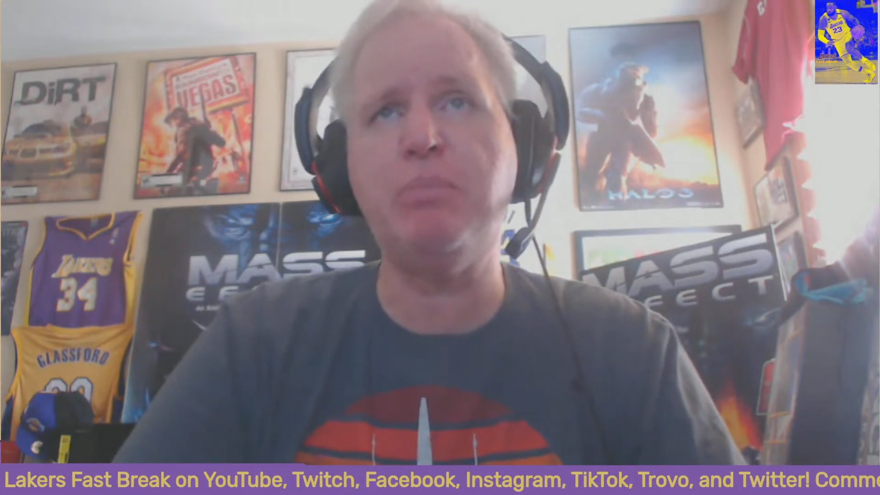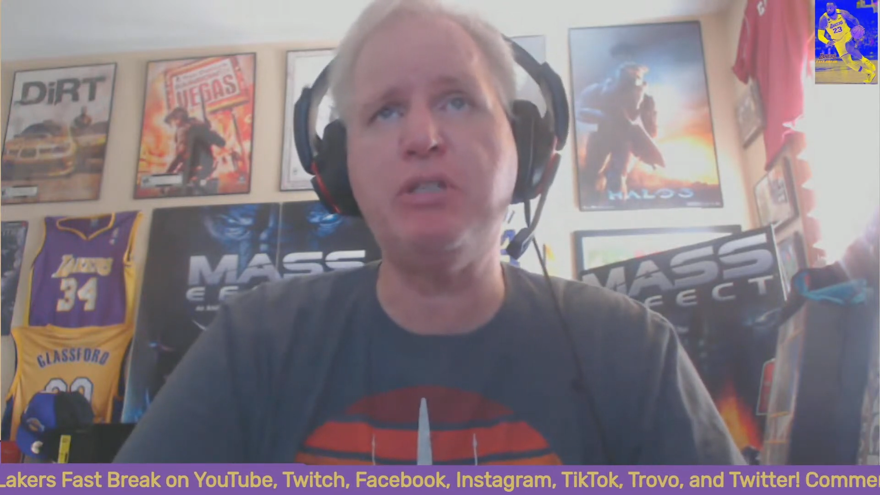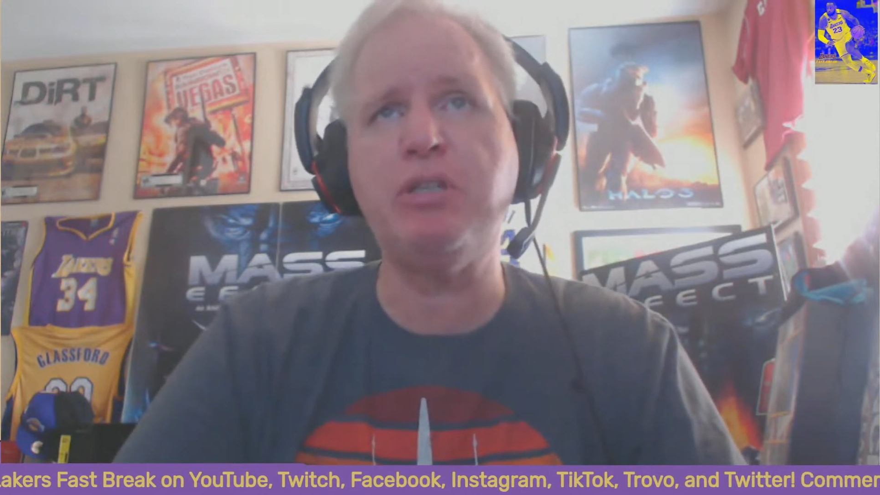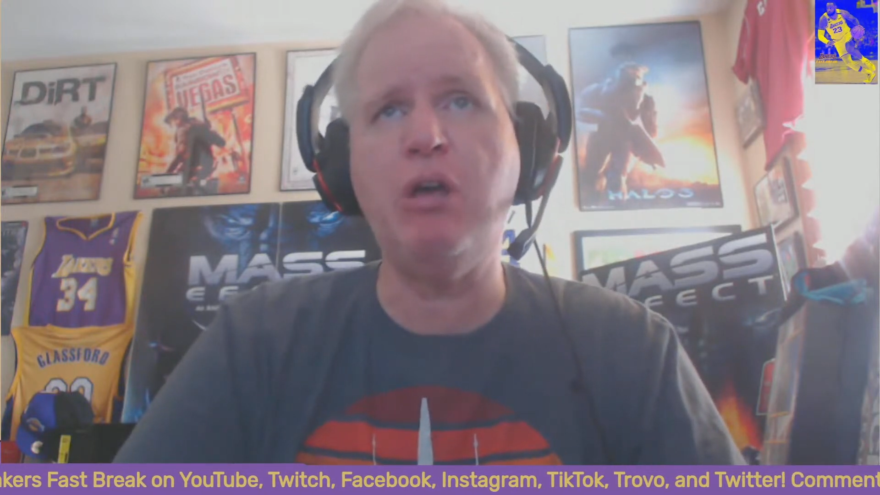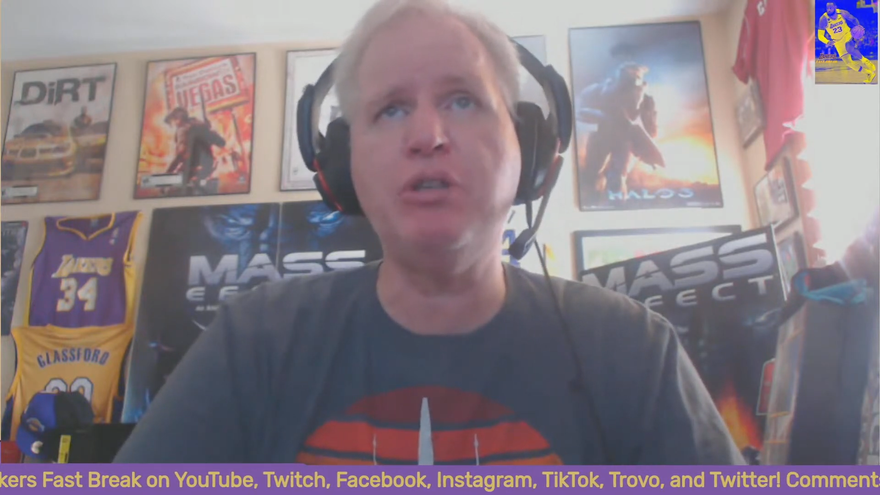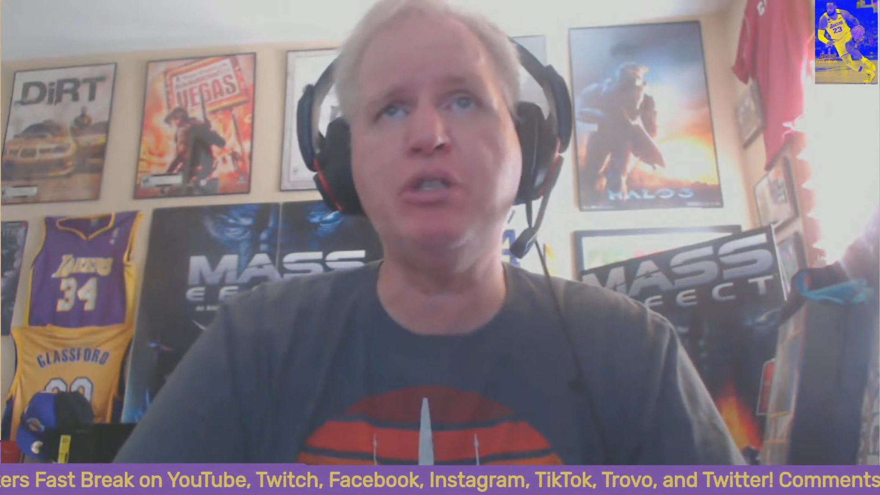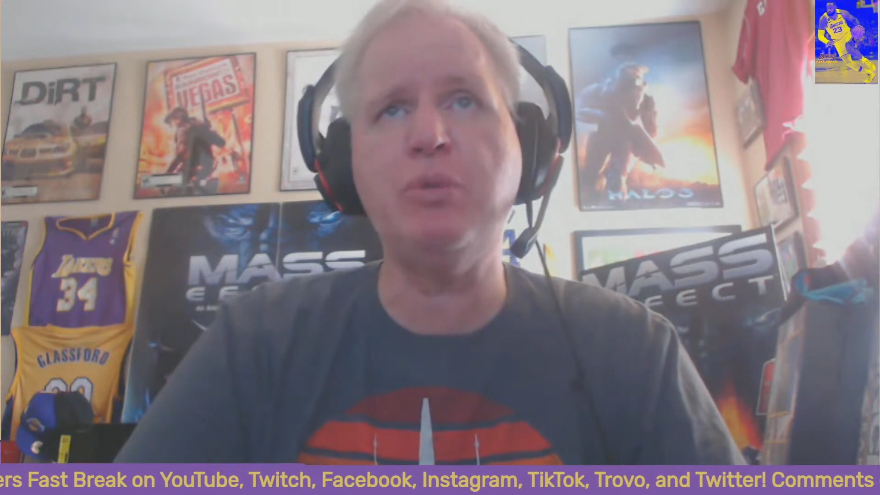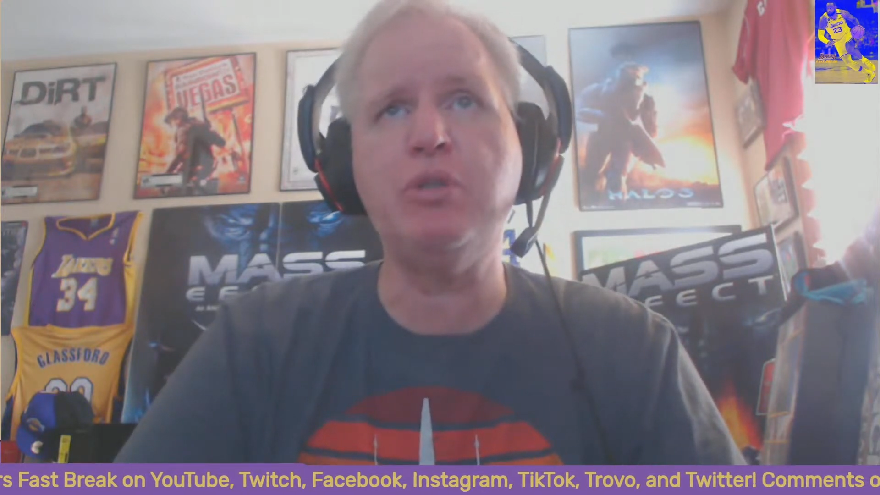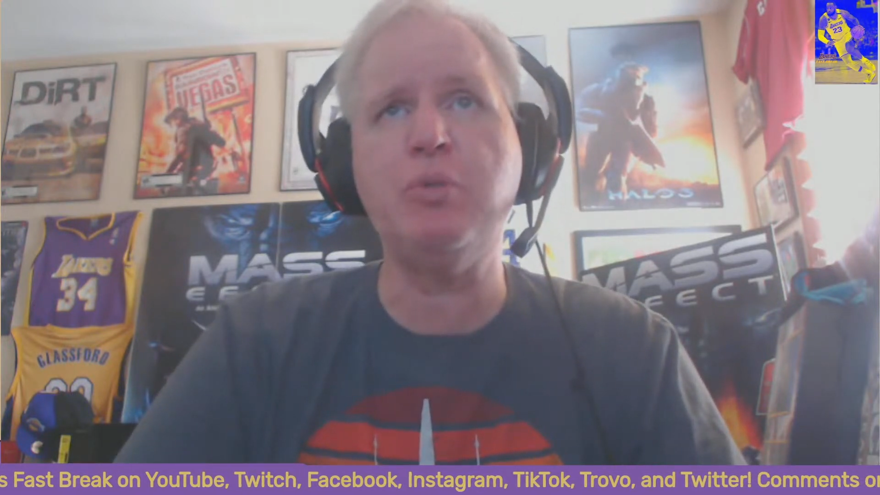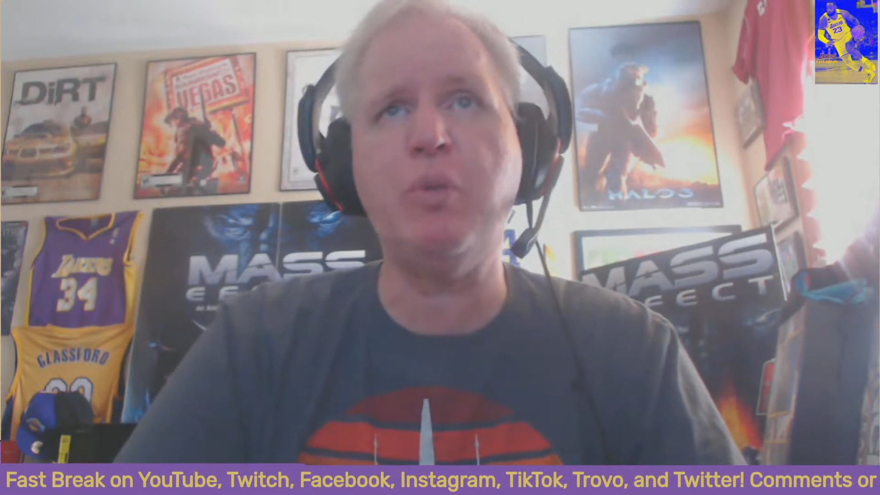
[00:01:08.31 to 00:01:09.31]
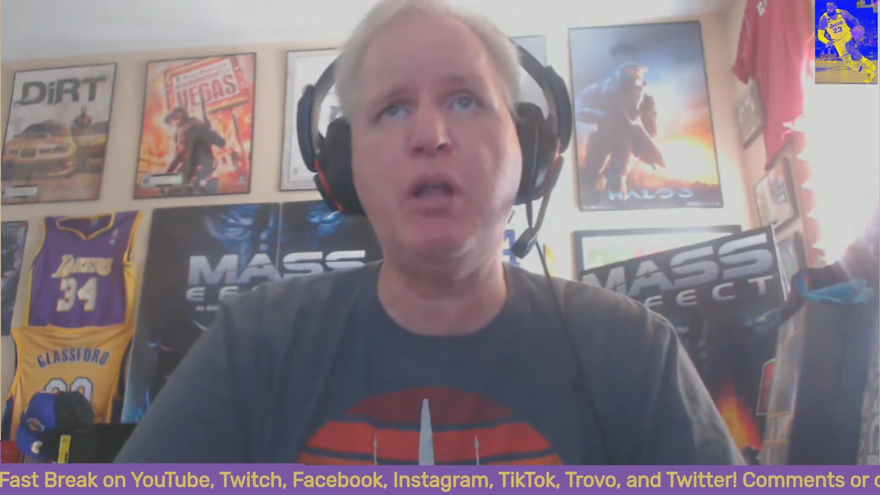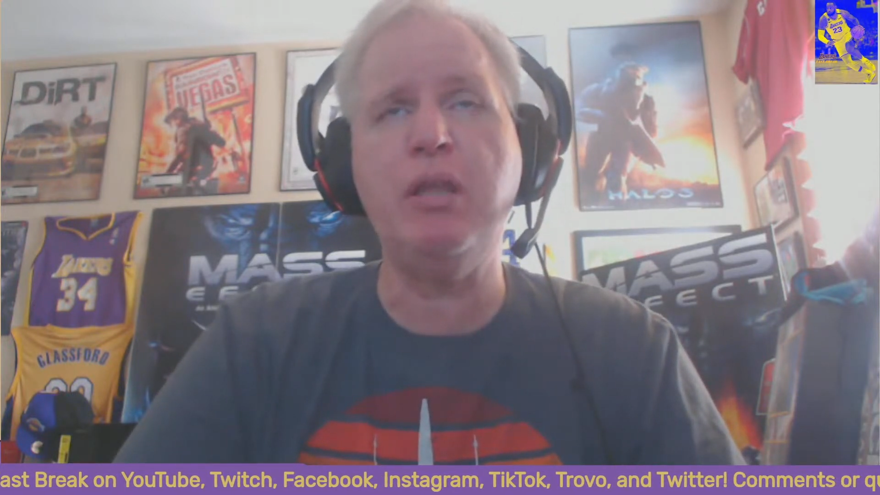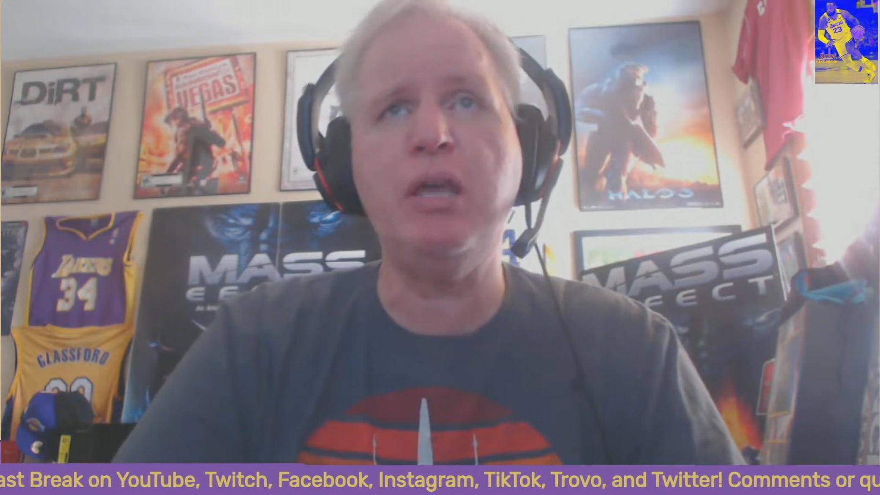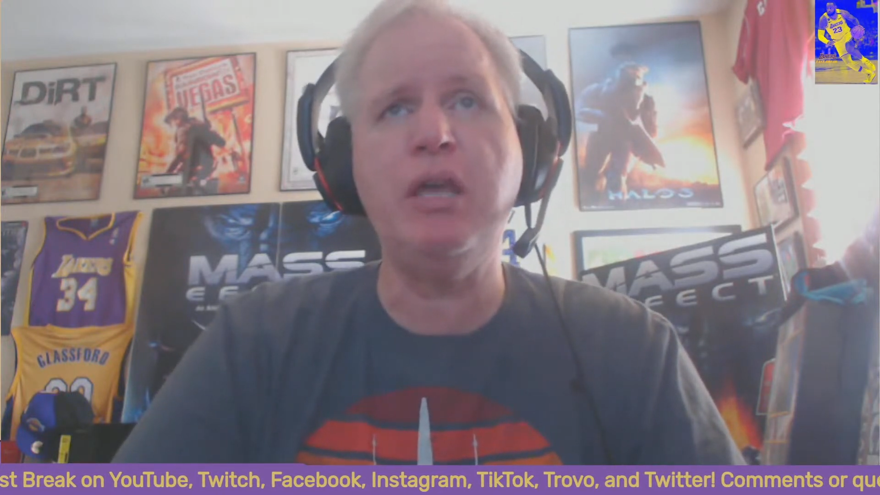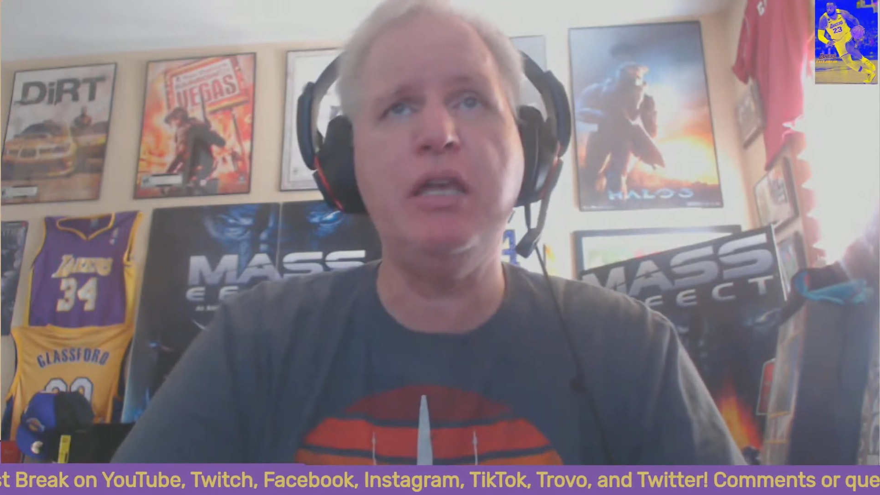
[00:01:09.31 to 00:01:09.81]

Plus, also, as well,